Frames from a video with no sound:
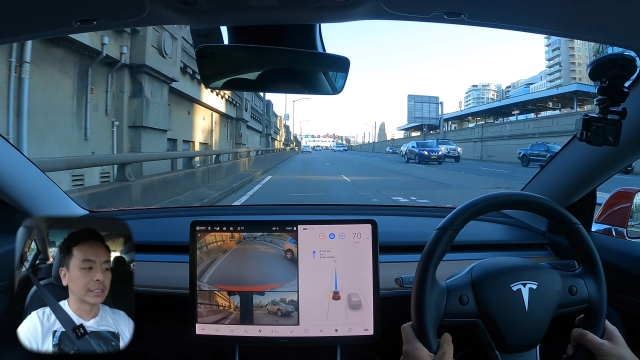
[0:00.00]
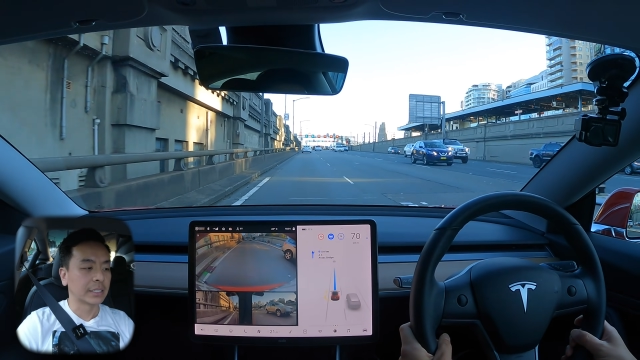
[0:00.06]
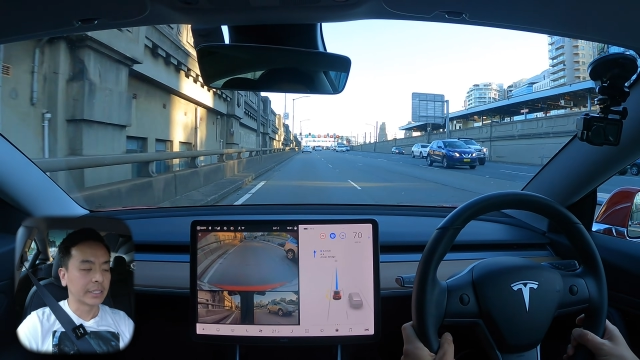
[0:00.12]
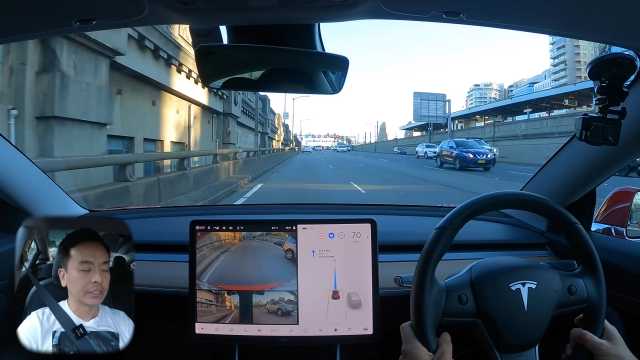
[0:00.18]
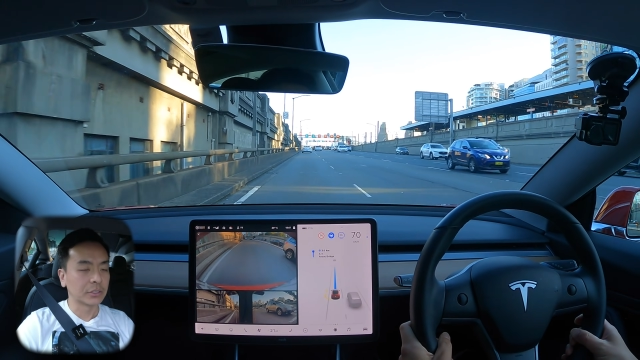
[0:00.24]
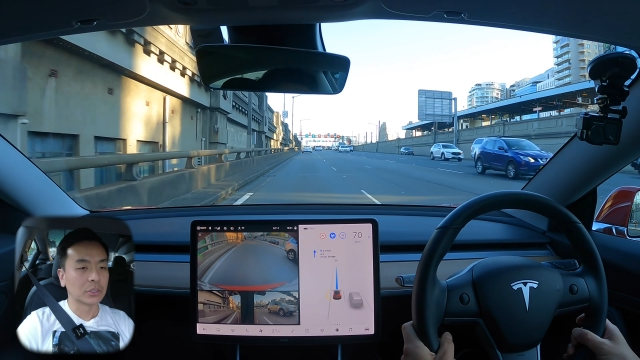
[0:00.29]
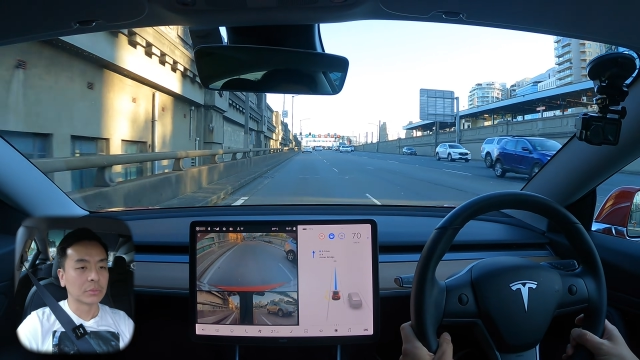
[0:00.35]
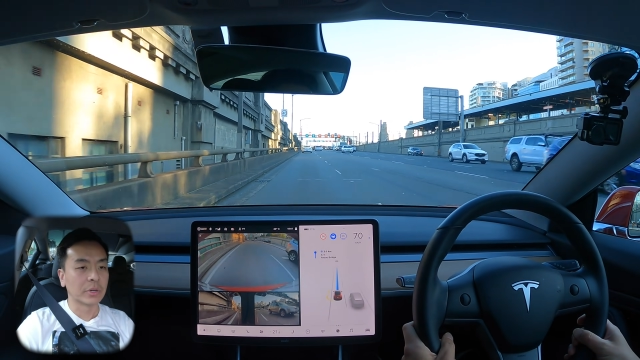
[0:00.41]

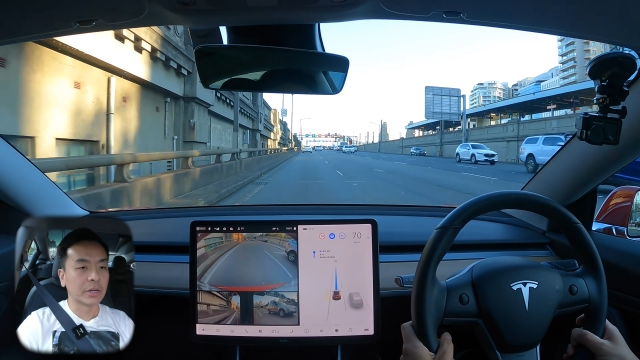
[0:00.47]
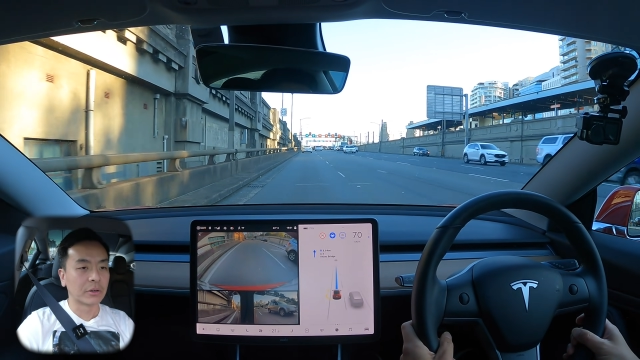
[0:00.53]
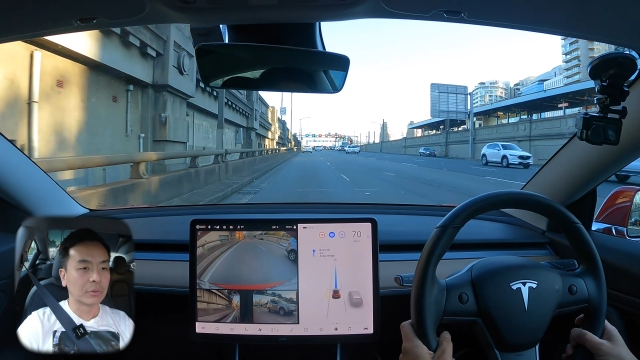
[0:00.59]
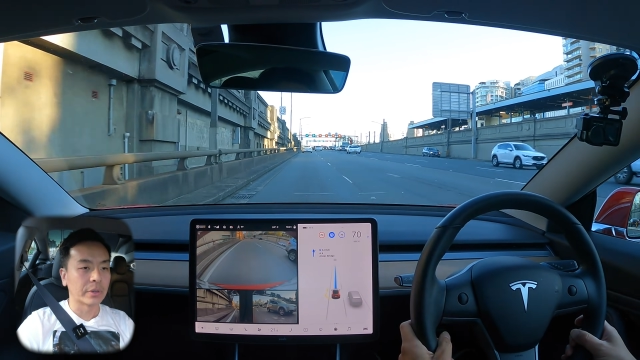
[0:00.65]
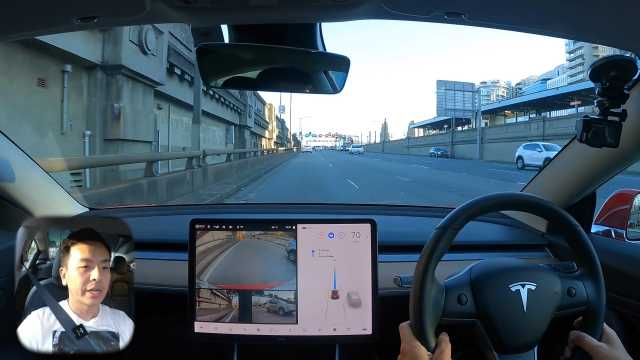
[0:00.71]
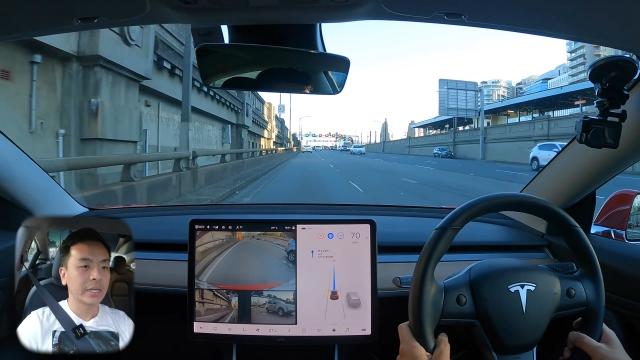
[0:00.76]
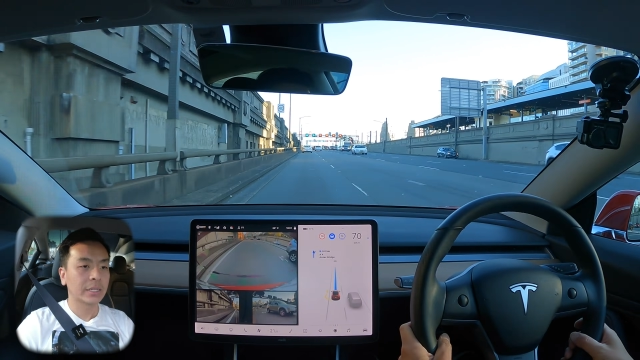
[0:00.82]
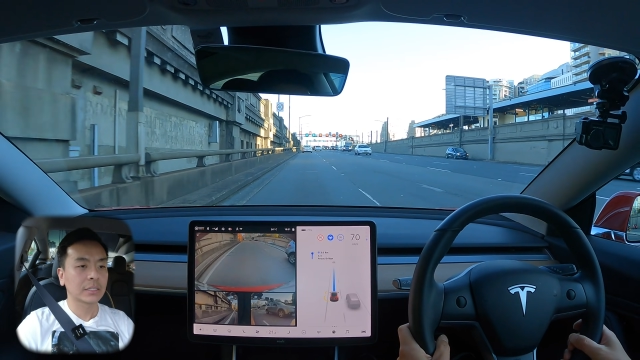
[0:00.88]
setting to my
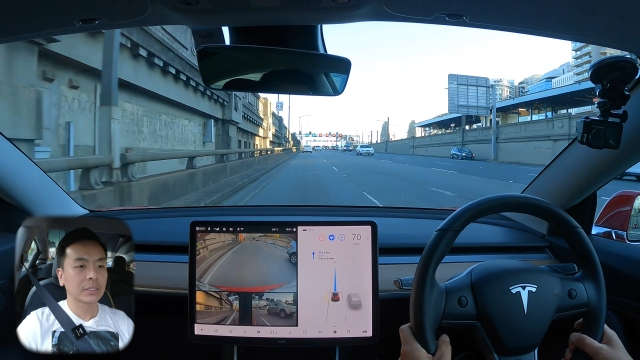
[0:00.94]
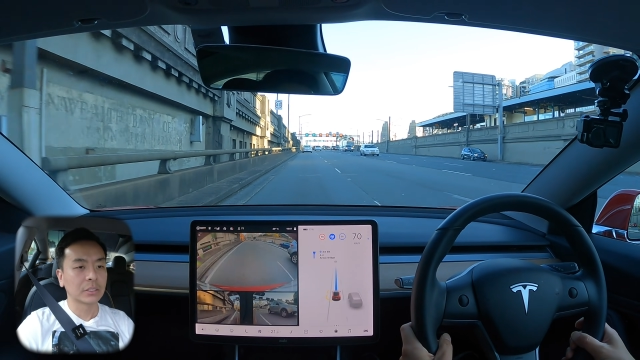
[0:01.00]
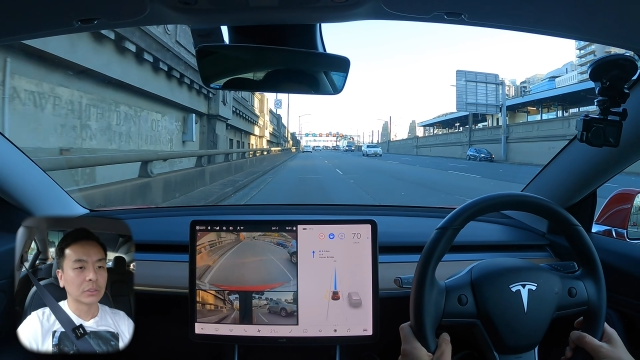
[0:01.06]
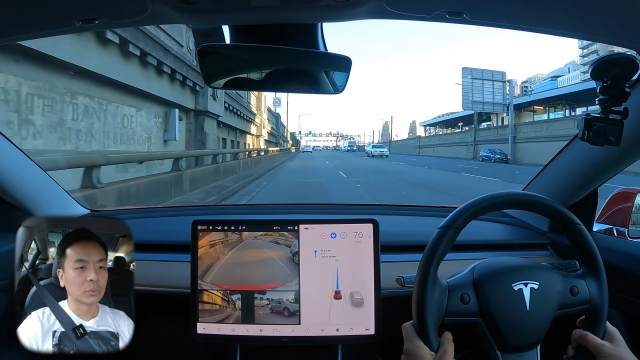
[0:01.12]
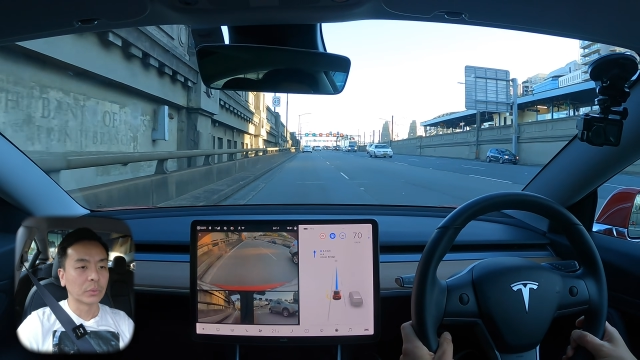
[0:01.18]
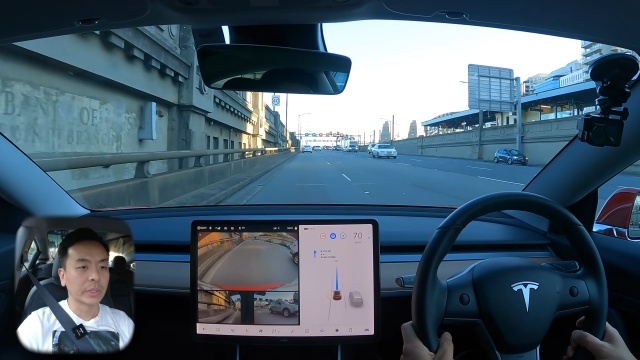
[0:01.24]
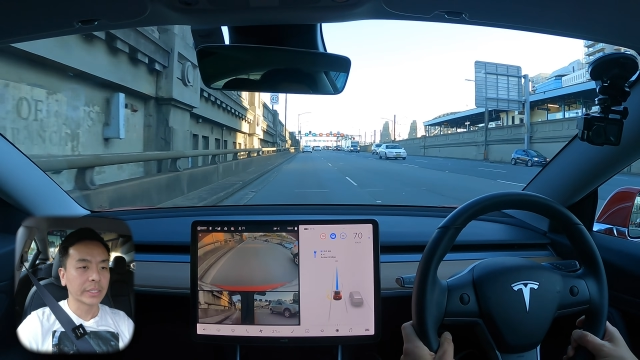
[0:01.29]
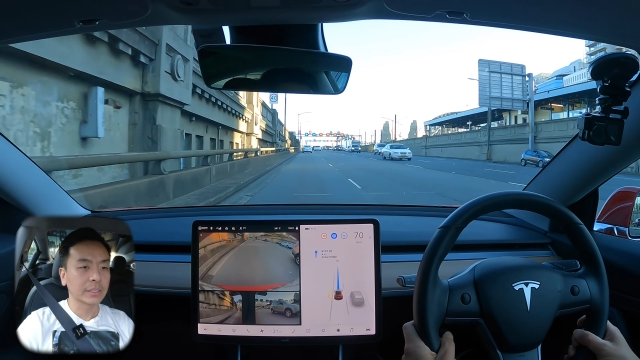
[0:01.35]
right, to
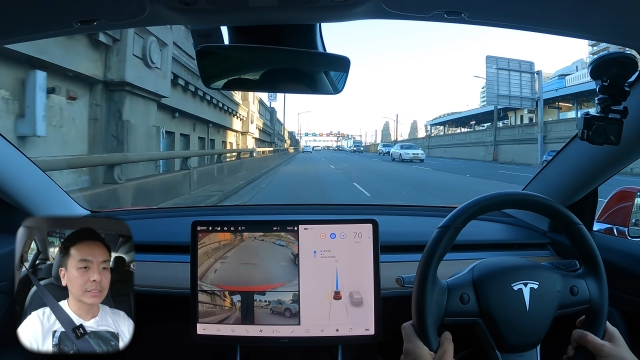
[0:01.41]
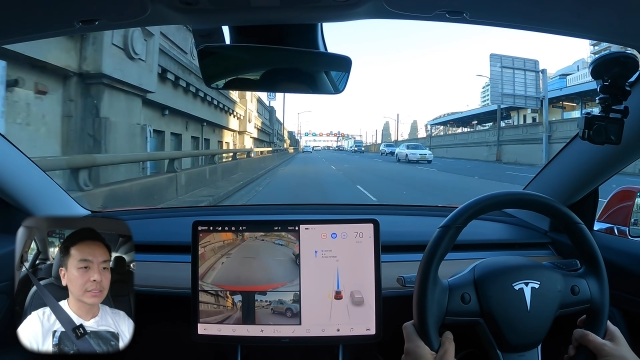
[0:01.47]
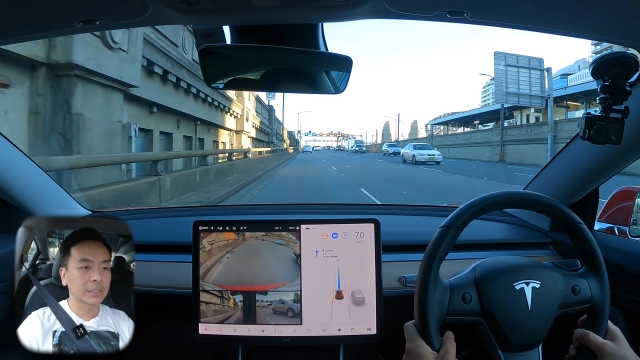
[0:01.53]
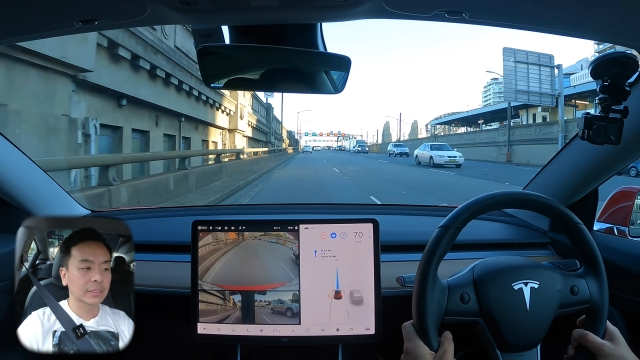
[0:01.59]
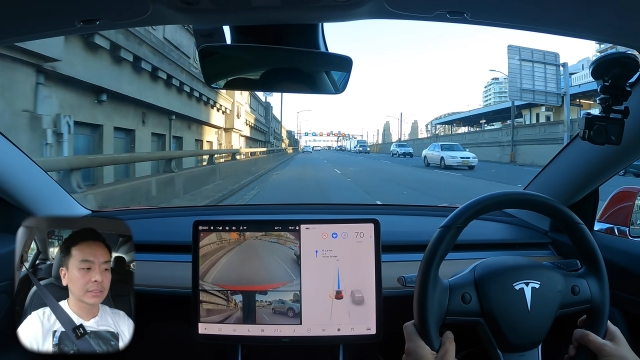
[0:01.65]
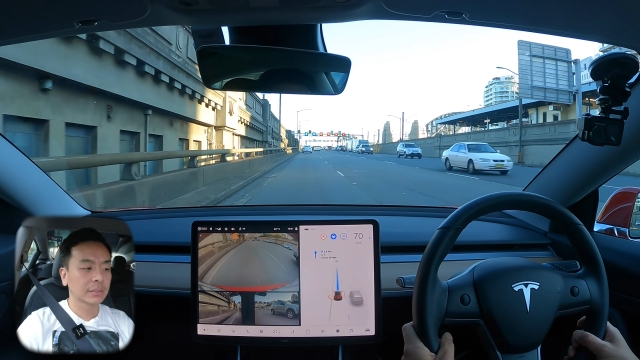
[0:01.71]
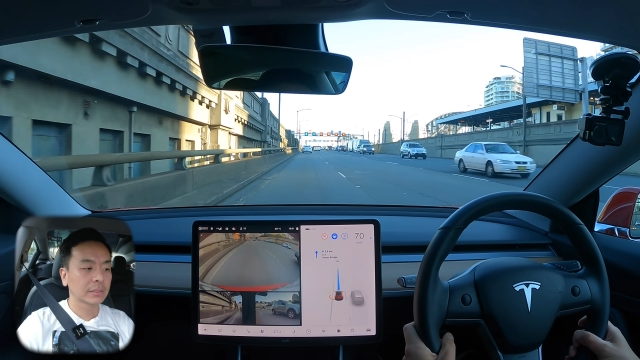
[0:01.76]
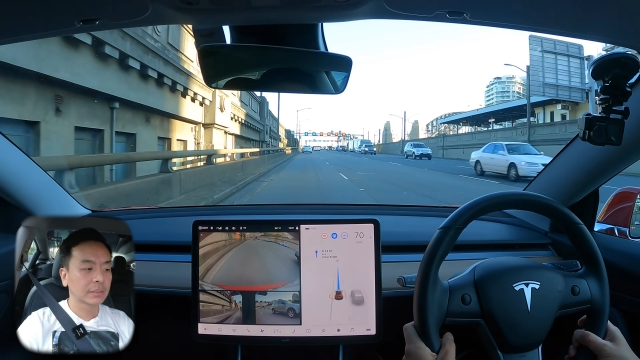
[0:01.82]
the west.